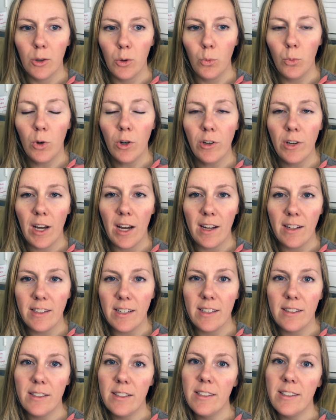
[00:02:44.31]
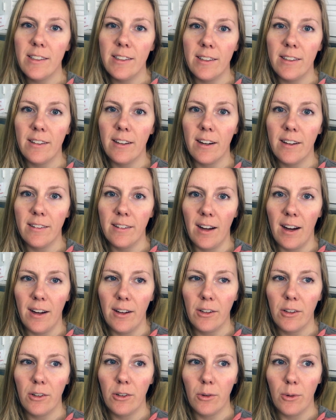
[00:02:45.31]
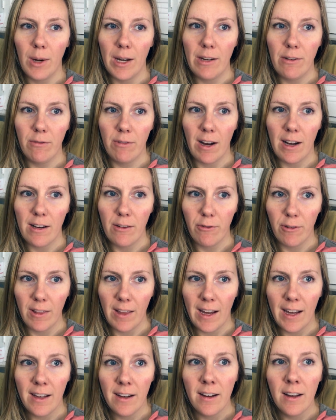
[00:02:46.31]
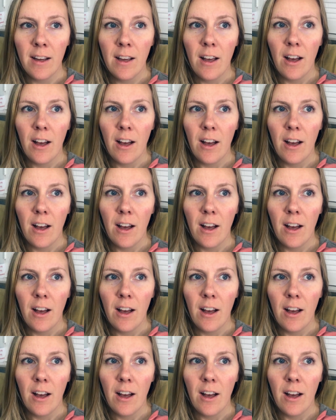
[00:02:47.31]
were not and still are not quite ready for that,